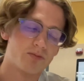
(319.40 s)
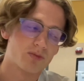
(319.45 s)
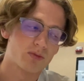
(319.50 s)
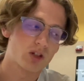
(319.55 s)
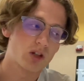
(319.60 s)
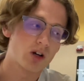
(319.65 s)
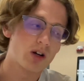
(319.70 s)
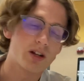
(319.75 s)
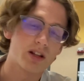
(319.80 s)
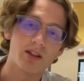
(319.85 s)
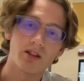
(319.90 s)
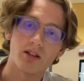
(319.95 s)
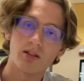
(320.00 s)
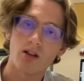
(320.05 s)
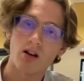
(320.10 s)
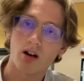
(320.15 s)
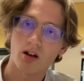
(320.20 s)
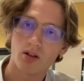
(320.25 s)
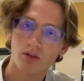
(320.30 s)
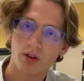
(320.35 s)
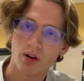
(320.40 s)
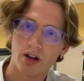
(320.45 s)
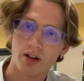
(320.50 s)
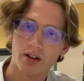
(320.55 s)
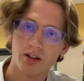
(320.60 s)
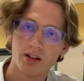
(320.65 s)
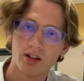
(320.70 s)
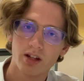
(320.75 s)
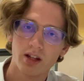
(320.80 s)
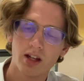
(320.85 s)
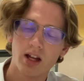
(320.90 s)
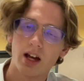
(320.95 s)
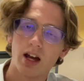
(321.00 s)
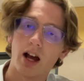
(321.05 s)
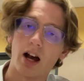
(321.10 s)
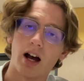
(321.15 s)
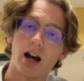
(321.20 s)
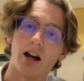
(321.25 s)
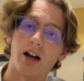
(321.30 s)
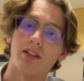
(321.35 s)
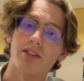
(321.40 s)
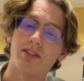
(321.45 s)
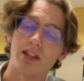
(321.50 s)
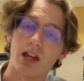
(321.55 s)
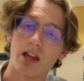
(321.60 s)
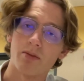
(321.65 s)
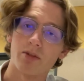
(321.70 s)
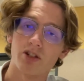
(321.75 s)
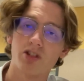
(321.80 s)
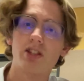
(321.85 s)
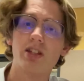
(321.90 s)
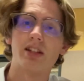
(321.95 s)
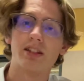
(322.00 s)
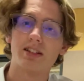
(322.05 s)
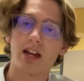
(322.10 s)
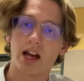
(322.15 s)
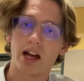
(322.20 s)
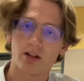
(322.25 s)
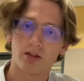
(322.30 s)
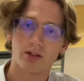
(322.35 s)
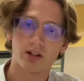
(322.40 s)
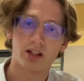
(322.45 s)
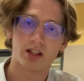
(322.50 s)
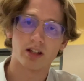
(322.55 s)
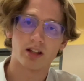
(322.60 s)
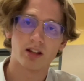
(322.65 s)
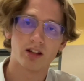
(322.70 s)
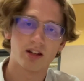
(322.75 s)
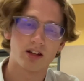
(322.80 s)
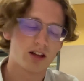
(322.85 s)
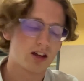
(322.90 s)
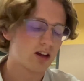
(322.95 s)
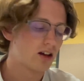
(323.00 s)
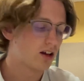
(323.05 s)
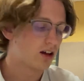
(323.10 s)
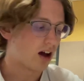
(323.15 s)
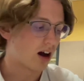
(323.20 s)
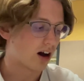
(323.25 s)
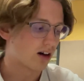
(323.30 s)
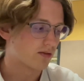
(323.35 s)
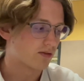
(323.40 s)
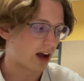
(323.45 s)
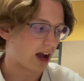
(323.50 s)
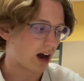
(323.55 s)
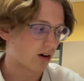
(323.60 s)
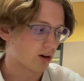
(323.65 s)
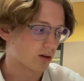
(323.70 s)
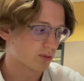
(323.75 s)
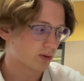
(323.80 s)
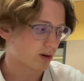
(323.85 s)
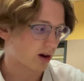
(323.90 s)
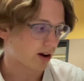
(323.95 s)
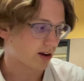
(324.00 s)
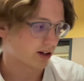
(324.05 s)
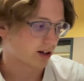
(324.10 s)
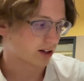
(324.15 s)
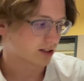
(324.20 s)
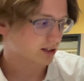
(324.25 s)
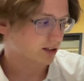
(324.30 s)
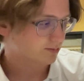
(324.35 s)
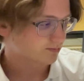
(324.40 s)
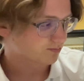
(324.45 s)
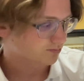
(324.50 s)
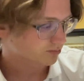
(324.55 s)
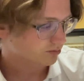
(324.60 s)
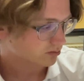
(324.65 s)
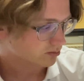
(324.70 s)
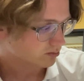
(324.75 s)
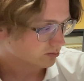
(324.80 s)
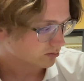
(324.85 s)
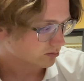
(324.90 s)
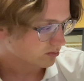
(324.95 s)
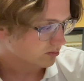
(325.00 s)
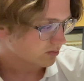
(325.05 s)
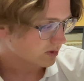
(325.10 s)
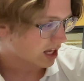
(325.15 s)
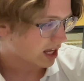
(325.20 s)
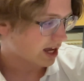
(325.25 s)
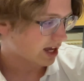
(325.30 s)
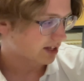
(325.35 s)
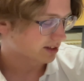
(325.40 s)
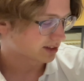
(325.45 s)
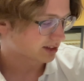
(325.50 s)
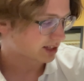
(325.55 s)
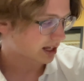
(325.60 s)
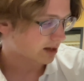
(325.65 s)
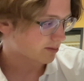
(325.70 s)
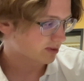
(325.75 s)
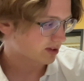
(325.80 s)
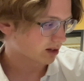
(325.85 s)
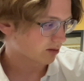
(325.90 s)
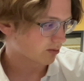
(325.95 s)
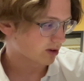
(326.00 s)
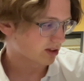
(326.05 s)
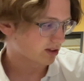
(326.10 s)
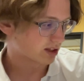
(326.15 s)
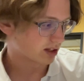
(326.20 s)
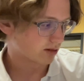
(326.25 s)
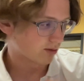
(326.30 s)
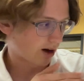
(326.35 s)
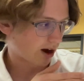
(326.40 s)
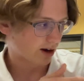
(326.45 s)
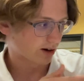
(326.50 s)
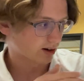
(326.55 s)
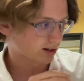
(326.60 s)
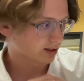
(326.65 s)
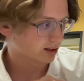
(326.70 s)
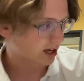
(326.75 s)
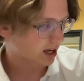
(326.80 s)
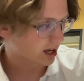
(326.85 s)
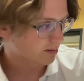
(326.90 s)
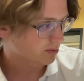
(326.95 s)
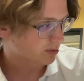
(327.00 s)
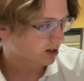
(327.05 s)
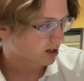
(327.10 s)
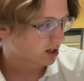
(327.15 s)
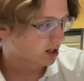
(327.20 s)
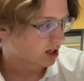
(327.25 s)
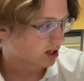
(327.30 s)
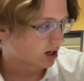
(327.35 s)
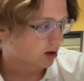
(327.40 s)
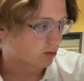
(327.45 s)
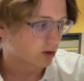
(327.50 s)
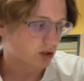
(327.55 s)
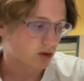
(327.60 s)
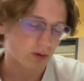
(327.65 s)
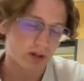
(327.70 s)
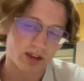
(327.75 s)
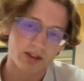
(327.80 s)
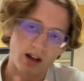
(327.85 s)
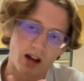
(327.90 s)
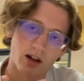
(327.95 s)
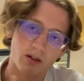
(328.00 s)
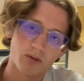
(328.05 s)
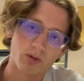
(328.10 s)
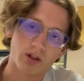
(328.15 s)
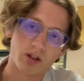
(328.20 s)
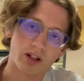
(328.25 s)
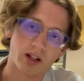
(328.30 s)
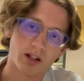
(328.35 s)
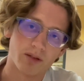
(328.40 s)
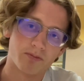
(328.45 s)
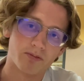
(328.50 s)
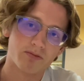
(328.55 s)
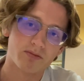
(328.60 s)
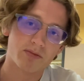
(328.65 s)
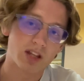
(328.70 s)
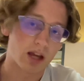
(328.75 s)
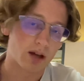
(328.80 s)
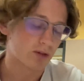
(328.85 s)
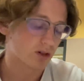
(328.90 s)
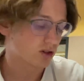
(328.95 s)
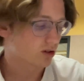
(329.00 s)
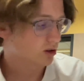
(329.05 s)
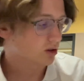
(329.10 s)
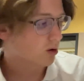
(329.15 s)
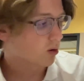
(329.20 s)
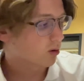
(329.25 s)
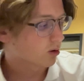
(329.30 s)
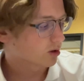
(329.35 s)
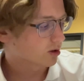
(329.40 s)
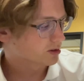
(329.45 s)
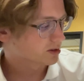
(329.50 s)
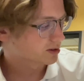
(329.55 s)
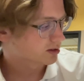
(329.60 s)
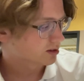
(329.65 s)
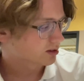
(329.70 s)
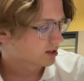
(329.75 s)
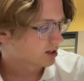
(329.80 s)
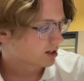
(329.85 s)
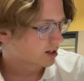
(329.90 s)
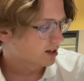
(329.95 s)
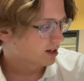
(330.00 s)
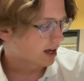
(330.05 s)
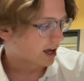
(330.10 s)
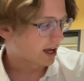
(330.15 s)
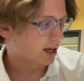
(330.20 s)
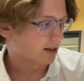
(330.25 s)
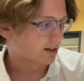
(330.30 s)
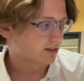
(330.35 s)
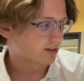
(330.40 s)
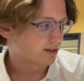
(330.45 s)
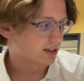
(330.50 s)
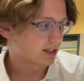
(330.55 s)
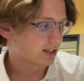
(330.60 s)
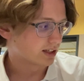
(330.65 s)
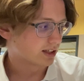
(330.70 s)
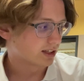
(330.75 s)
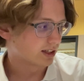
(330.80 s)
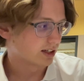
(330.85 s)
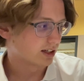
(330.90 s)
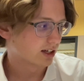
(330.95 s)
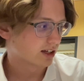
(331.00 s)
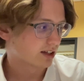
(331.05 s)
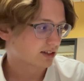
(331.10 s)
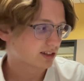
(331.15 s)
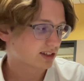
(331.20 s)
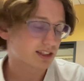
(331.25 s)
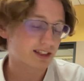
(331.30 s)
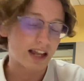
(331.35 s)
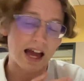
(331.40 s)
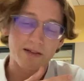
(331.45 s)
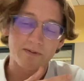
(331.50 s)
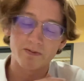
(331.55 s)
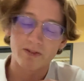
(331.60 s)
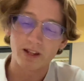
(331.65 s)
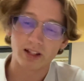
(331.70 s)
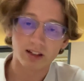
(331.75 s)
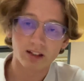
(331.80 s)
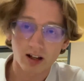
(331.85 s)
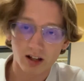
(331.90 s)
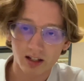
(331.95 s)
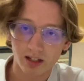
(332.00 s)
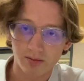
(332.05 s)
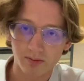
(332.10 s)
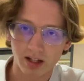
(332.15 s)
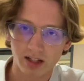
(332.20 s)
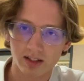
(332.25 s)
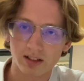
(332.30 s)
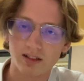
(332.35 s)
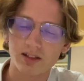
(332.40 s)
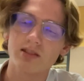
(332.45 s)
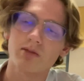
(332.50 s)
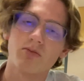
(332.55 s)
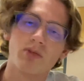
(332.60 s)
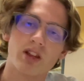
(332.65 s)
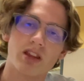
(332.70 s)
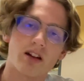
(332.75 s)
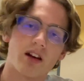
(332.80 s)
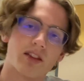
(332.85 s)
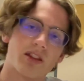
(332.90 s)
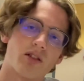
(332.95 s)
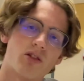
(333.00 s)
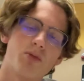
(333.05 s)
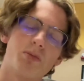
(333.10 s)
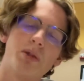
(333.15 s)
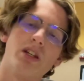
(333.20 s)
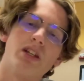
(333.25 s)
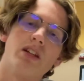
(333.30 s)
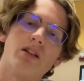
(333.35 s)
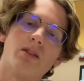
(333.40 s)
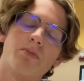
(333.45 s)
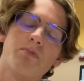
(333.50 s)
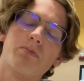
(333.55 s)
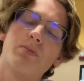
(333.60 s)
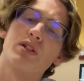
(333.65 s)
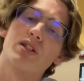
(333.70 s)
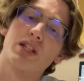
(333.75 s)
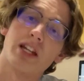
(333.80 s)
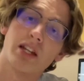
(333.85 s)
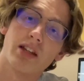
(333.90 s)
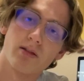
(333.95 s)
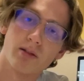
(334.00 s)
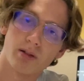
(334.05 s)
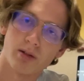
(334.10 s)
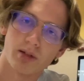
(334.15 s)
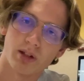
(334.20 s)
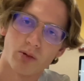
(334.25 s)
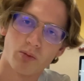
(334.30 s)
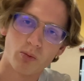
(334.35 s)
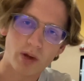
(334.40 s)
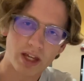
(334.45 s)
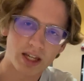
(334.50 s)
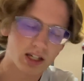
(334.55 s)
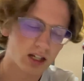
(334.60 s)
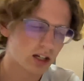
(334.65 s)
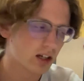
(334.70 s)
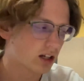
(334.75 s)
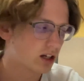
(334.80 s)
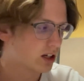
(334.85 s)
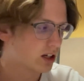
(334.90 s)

could in the long run damage the integrity of our product. And same thing with the wire clamp, which we thought would damage the cords, and the snap fit locking mechanism. We thought that would be a particularly weak